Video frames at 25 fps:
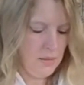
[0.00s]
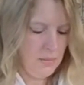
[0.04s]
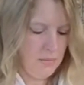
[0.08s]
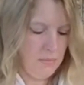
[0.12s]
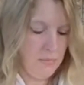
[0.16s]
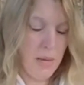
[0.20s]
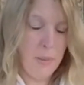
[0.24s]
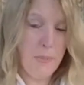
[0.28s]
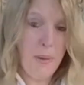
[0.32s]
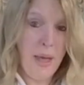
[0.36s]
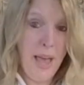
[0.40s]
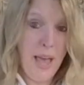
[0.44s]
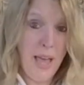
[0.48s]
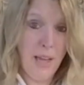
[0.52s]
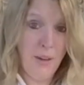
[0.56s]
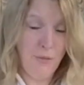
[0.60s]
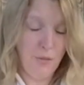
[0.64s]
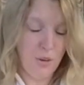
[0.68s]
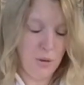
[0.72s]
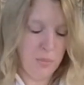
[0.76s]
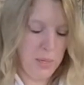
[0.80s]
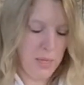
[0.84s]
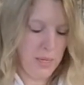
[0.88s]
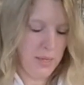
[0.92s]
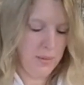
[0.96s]
my bag
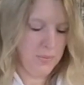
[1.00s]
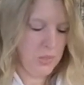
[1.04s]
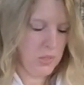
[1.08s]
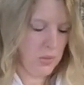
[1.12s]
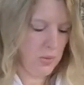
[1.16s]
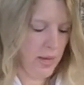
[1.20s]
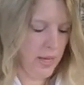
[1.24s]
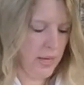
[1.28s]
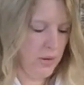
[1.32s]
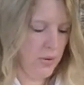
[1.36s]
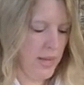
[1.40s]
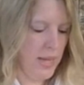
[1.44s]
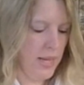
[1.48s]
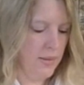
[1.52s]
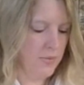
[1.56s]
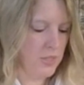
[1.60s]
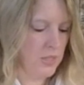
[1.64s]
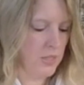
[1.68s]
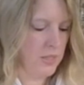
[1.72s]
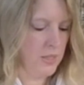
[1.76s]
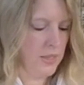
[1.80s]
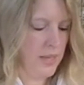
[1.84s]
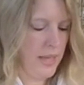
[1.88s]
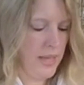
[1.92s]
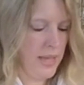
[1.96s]
for me. So I don't have
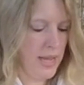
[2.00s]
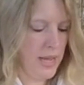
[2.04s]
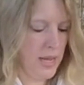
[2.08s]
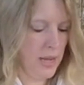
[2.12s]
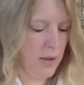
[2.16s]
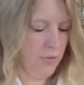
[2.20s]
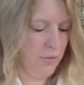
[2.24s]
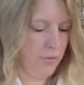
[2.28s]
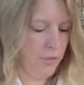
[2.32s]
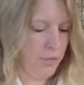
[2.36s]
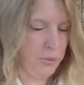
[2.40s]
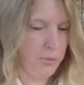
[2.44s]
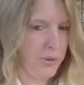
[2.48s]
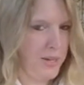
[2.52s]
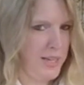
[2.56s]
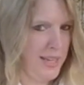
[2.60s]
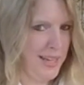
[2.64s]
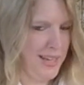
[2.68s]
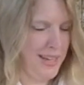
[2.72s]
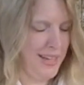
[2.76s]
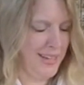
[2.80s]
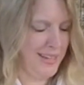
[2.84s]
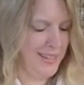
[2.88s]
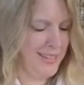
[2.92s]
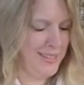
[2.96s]
to have 3
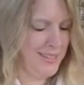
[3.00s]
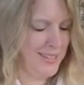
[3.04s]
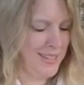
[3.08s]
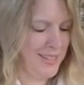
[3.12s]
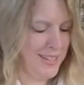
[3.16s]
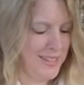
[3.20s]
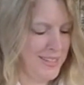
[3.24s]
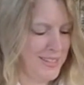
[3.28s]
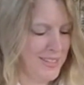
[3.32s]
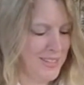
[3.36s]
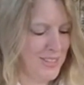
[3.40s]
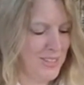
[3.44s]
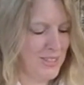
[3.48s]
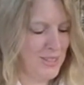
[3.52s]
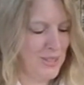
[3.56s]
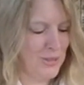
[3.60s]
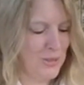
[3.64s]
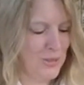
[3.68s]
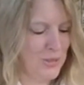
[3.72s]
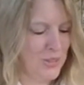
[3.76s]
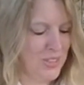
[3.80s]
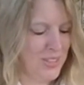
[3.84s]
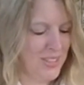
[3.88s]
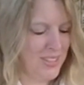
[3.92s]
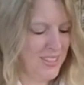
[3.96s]
hands. I could just
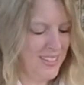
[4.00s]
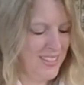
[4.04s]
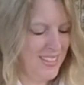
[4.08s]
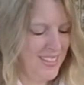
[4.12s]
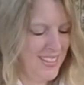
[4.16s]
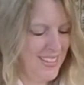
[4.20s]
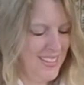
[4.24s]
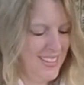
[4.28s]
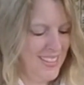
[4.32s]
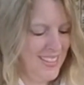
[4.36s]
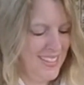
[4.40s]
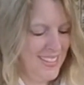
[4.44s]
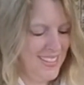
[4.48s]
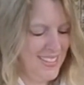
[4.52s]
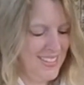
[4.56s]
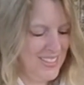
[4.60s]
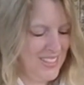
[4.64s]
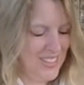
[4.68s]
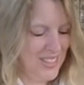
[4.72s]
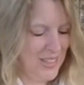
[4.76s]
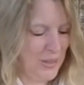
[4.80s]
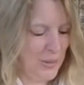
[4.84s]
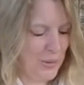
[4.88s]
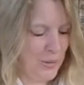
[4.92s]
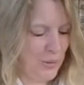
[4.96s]
use
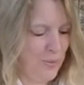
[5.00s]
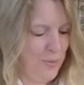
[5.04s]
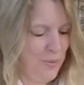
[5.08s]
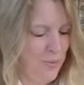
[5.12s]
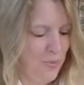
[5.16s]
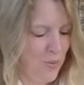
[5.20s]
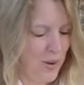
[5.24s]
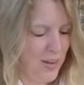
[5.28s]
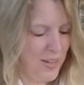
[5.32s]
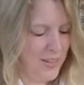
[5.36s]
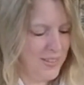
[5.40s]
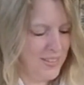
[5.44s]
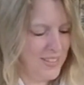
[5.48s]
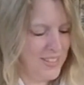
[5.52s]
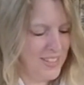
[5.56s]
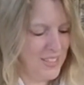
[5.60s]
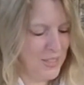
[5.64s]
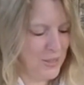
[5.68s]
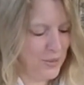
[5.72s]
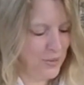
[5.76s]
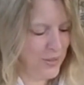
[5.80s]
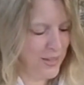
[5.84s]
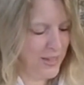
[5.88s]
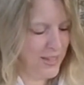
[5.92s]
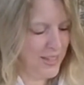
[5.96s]
2. One
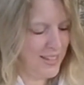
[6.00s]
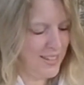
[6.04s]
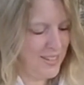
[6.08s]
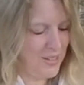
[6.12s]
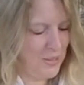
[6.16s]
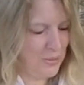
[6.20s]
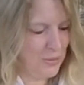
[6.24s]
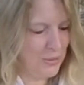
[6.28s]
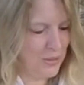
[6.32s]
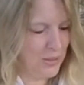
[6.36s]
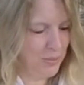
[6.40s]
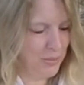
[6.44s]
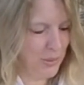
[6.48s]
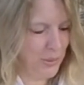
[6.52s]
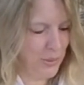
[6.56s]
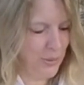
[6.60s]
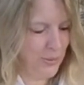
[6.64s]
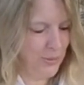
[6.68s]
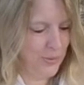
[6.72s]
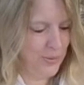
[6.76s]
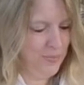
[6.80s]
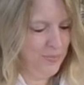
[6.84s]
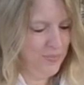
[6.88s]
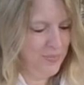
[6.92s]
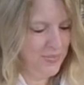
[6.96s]
to hold the
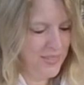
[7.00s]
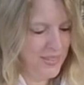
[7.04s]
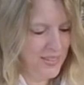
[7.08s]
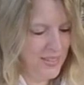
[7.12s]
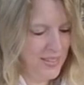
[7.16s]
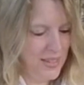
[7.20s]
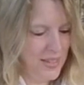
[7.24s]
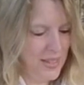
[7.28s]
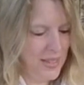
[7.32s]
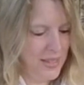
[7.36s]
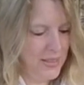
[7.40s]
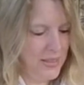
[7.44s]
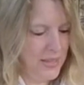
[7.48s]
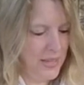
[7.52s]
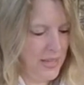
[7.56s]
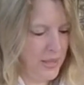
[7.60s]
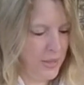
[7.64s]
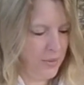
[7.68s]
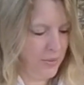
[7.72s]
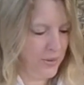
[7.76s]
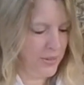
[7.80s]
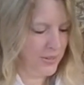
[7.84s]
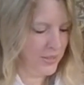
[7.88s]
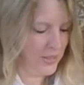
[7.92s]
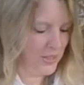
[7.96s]
bowl and the
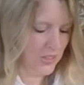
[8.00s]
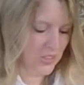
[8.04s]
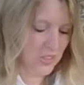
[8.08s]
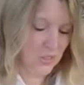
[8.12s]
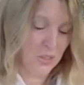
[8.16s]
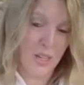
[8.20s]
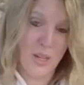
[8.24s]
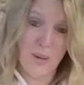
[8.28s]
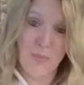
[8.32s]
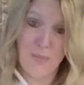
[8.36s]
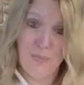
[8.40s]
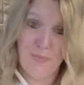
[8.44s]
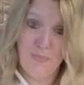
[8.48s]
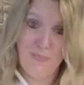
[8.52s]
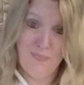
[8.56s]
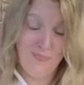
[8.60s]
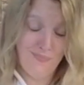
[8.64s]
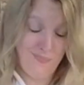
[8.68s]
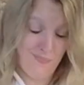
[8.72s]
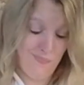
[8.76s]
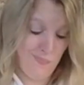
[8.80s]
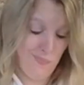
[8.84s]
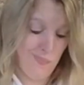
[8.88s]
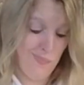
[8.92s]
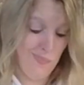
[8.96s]
other one to scrape
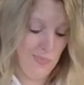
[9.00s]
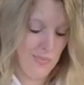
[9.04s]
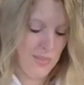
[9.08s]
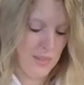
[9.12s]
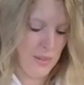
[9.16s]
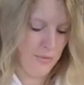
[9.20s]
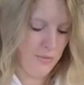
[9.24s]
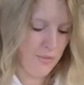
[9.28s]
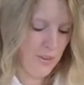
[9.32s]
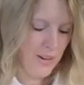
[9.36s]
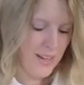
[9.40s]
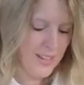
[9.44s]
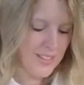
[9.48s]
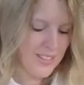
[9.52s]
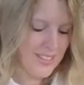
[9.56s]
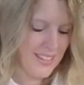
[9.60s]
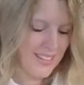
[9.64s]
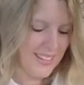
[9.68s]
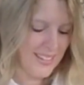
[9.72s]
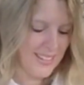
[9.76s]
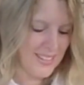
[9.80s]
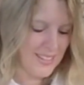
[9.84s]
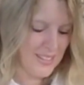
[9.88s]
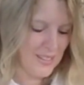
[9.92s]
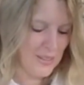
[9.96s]
the
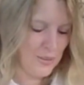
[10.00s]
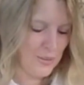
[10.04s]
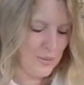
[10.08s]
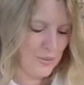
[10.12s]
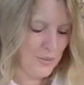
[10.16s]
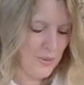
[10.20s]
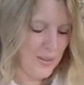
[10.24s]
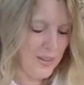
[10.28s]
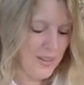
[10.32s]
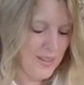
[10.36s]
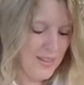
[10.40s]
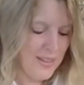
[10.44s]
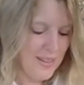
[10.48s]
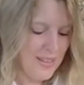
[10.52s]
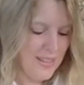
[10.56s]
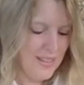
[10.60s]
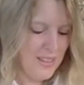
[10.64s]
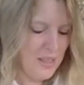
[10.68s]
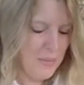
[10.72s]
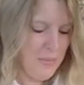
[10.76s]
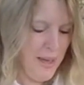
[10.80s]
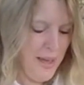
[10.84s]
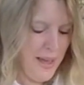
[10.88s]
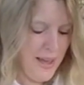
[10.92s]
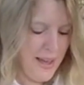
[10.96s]
frosting into
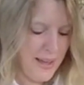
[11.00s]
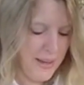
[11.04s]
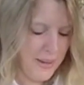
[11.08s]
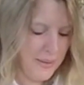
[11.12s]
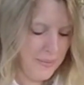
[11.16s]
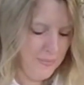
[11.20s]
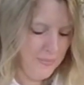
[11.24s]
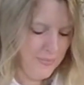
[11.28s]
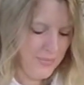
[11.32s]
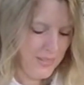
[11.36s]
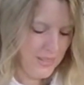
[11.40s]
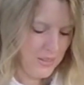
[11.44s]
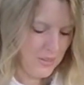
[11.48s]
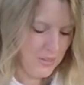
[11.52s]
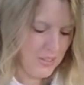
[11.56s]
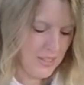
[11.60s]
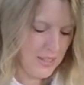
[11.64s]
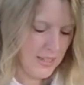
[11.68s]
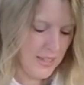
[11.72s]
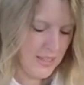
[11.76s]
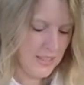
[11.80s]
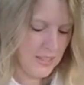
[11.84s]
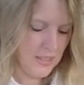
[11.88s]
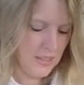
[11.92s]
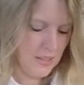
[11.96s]
the bag. So it's a
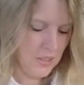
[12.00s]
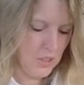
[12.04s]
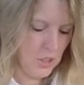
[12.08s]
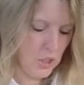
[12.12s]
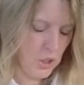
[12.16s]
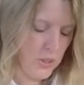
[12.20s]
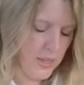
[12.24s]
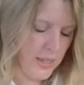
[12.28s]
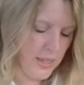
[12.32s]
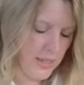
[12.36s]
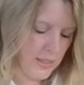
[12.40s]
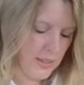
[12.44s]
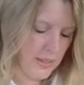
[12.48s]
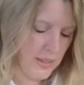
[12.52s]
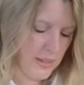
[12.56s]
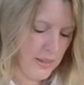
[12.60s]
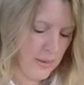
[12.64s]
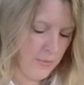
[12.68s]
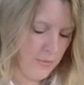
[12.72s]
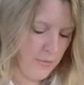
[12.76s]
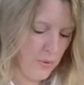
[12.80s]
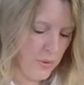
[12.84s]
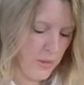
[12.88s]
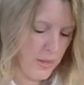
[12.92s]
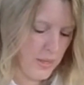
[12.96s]
nice little trick
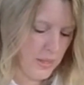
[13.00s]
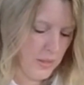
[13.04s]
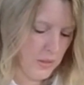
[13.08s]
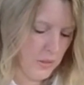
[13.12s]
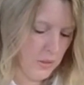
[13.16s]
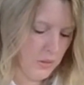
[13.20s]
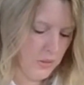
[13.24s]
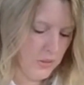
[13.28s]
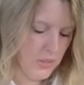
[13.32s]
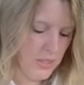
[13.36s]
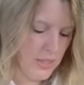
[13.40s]
there for you, a little